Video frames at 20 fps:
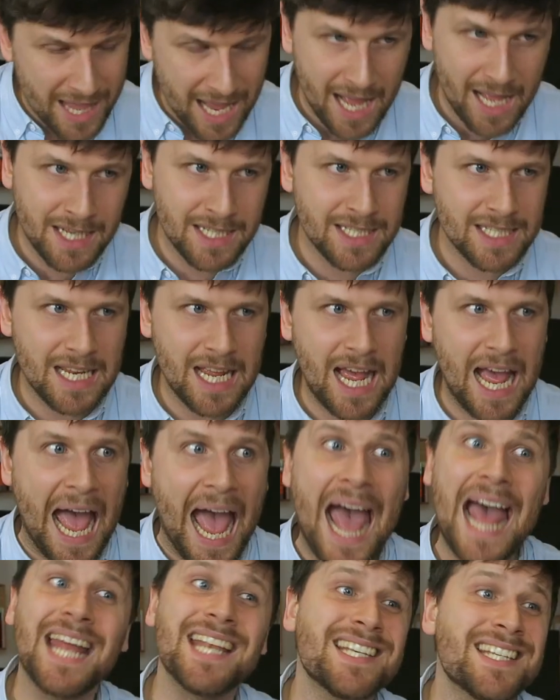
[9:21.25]
And
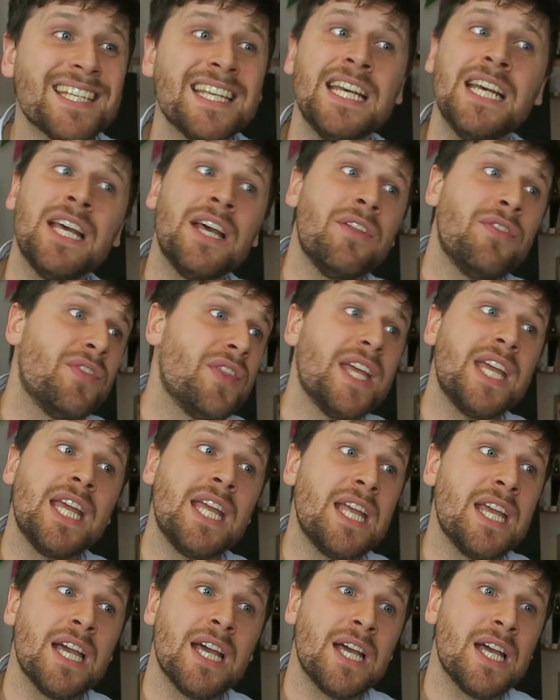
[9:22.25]
as
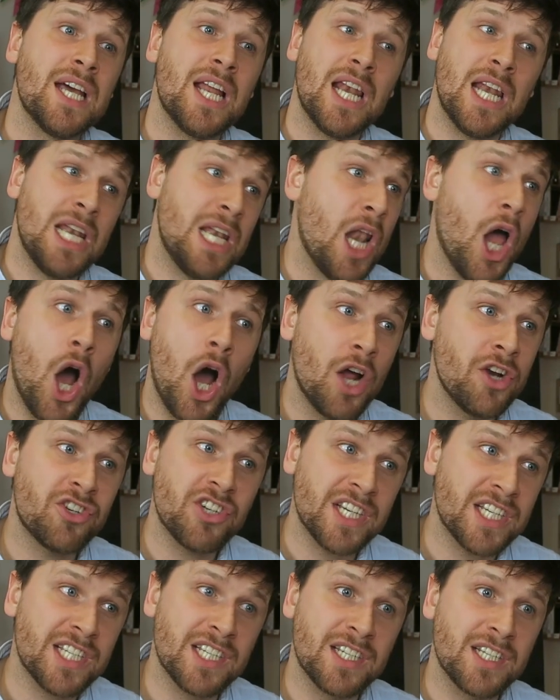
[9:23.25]
the
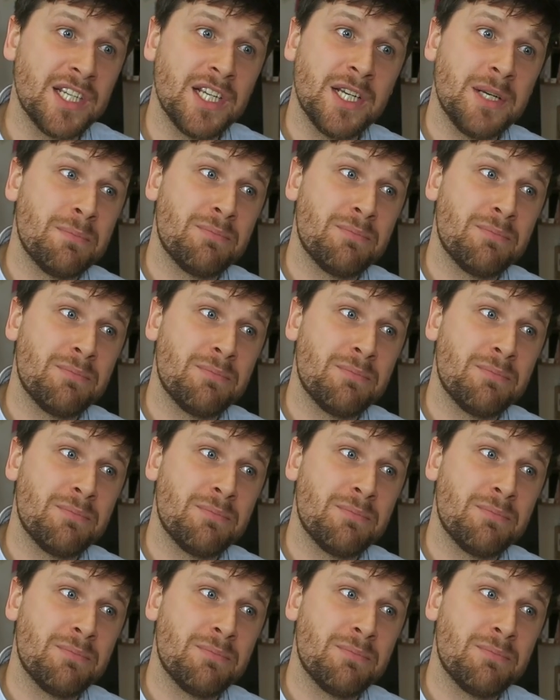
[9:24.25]
largest